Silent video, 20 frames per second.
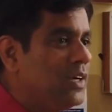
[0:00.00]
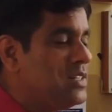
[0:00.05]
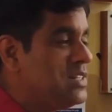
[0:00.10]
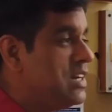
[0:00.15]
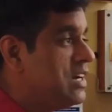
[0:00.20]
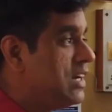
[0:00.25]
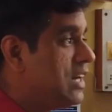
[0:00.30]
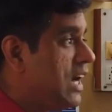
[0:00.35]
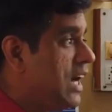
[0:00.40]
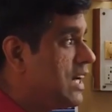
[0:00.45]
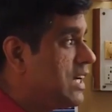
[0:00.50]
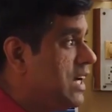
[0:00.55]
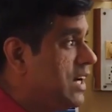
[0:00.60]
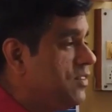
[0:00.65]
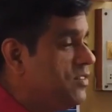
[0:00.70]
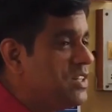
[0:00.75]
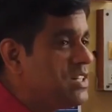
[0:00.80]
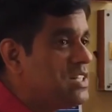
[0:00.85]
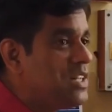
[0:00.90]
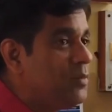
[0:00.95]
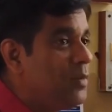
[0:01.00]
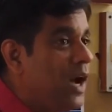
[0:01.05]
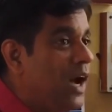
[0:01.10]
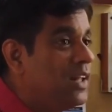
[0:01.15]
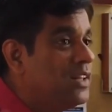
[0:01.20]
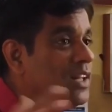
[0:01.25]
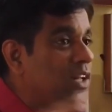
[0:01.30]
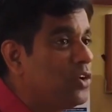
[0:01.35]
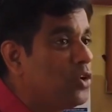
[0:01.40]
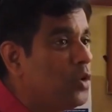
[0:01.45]
it is interacted with some
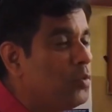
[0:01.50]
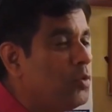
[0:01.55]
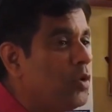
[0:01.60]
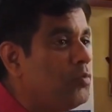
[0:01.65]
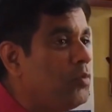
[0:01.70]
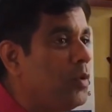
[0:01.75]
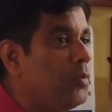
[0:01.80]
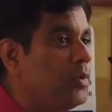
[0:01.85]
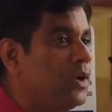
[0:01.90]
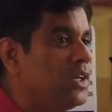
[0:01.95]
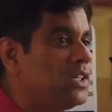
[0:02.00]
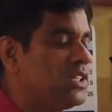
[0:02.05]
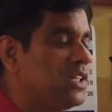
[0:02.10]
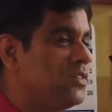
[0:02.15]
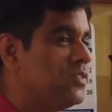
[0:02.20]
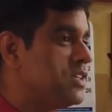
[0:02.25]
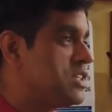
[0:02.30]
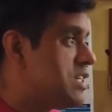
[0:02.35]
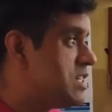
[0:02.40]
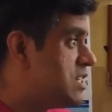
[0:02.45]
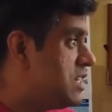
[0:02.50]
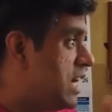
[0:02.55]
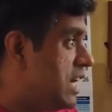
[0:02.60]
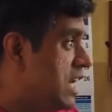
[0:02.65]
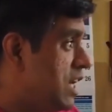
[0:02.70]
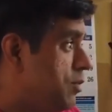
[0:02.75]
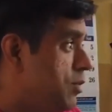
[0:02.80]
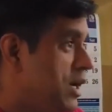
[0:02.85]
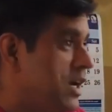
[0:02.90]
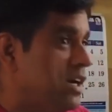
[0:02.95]
other group of population which is
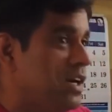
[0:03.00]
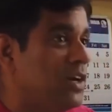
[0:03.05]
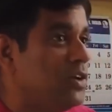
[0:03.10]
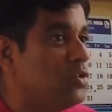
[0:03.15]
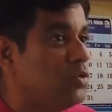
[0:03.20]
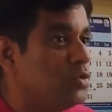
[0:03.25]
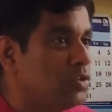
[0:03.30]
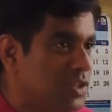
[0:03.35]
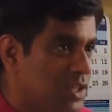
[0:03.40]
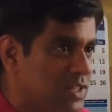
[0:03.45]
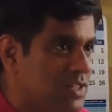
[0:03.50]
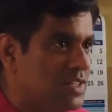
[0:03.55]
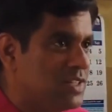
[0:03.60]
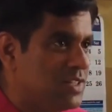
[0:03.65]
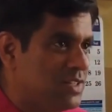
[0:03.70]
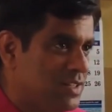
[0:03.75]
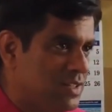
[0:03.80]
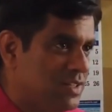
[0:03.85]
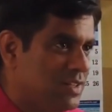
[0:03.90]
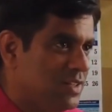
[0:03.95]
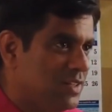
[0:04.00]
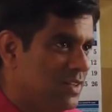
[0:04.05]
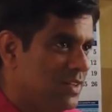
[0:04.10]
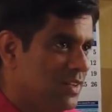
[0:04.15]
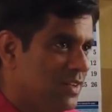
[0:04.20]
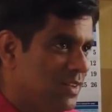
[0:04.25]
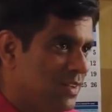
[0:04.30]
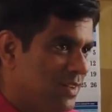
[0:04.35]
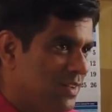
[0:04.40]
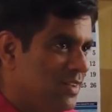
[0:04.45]
detrimental to this.
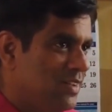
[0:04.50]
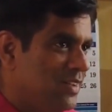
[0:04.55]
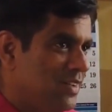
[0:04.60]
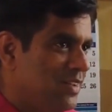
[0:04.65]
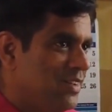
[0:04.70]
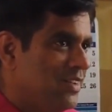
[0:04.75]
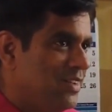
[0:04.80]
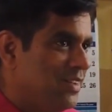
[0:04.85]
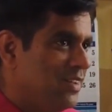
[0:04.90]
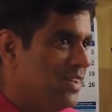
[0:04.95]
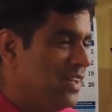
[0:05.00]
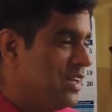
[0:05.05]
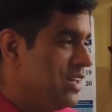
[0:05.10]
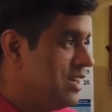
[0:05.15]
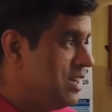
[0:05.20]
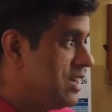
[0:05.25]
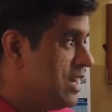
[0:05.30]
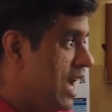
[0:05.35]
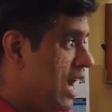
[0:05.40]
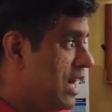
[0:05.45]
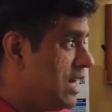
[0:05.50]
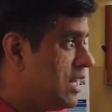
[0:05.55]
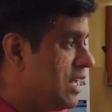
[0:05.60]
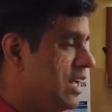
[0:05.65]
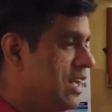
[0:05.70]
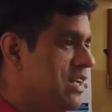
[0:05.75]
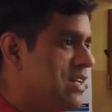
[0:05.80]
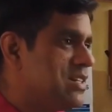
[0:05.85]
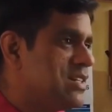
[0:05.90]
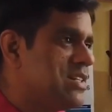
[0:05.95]
Then in
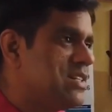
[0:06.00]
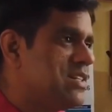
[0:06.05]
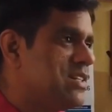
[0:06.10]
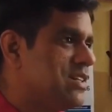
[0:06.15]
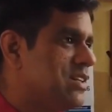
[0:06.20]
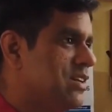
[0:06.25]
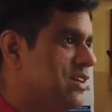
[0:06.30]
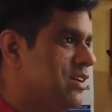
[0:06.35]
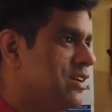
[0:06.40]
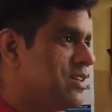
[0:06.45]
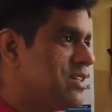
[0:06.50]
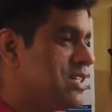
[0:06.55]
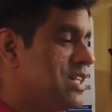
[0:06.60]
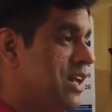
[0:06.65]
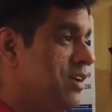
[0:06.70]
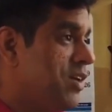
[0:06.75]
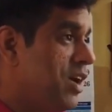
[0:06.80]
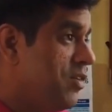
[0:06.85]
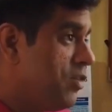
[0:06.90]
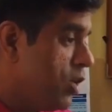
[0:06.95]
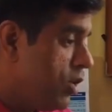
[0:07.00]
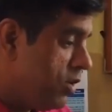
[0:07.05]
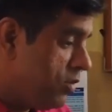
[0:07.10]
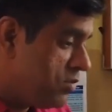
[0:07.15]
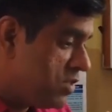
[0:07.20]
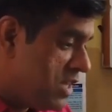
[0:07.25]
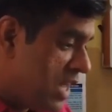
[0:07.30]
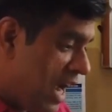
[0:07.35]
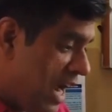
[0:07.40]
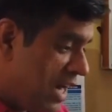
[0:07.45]
that case, a survival
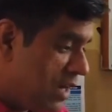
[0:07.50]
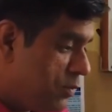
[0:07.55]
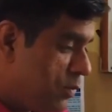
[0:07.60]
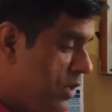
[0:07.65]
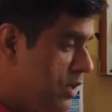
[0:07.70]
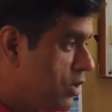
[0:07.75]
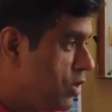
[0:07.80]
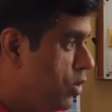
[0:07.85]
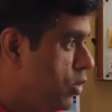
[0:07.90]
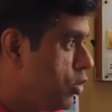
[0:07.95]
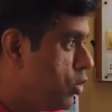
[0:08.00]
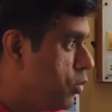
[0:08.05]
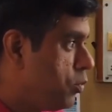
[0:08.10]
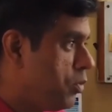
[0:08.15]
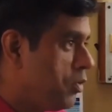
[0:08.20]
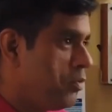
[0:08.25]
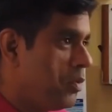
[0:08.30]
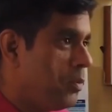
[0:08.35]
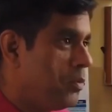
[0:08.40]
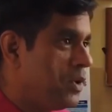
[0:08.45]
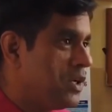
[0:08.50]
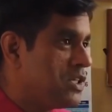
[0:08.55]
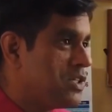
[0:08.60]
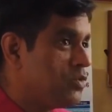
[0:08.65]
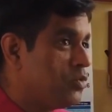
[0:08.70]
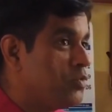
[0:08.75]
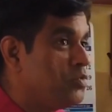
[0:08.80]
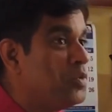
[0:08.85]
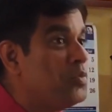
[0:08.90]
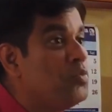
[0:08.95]
of that particular group of
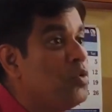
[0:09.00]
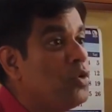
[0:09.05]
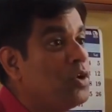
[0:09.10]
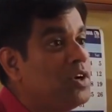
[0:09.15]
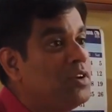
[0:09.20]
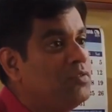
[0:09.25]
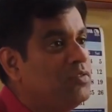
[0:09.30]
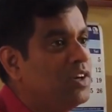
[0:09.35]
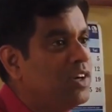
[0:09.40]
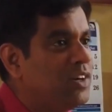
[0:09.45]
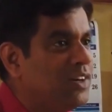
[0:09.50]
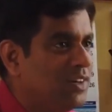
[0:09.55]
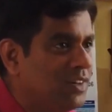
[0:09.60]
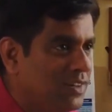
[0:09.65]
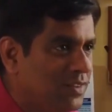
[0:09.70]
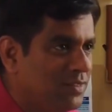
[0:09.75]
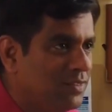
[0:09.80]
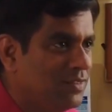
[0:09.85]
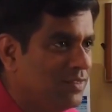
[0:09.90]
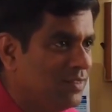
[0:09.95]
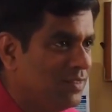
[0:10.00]
population would be more difficult.